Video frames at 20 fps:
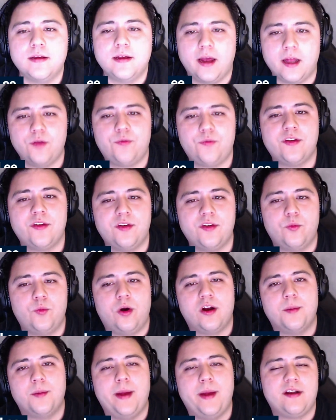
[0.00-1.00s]
Hello, friends, and
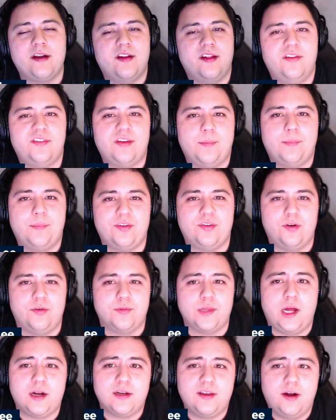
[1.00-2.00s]
welcome back to this episode of
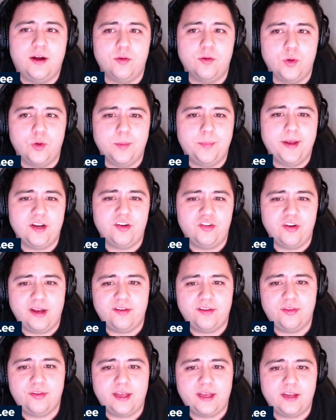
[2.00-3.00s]
Locked On Winnipeg
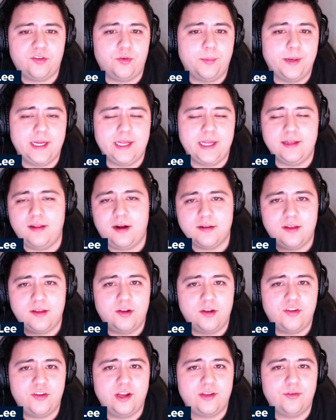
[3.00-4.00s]
Jets. Thanks for making Locked
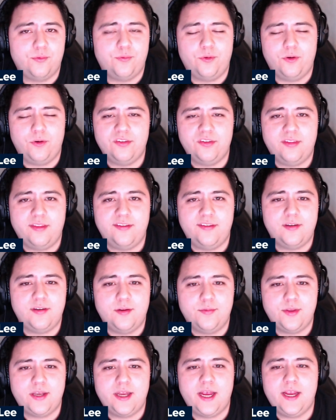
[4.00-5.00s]
On Jets your first listen
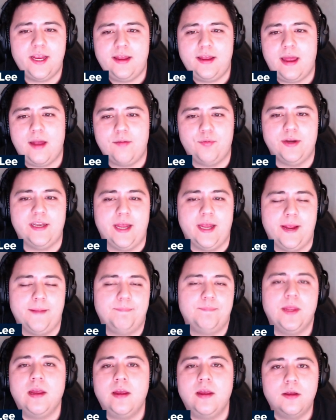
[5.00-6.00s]
of the day every day.
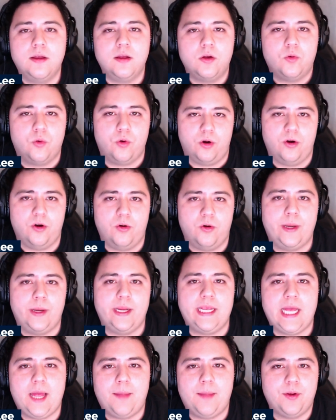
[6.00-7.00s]
We're
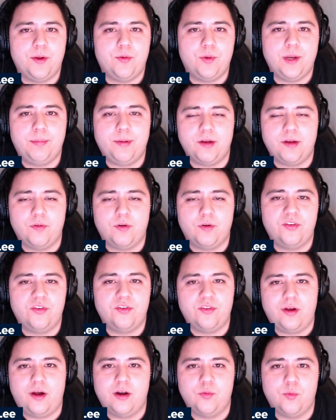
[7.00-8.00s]
recapping Winnipeg
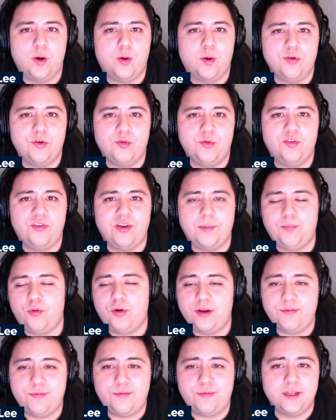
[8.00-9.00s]
versus Ottawa, which was a
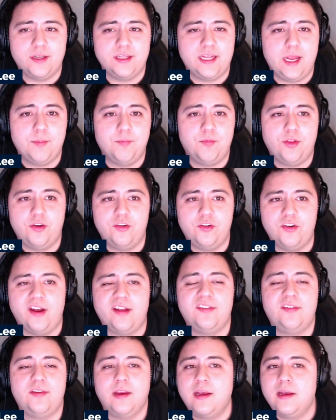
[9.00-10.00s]
pretty fun game for the
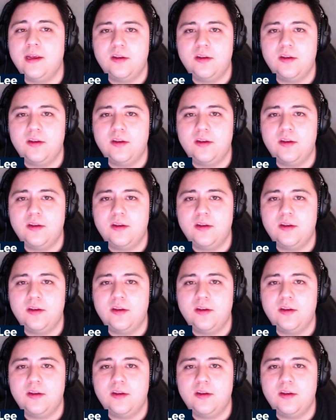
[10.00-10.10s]
Jets.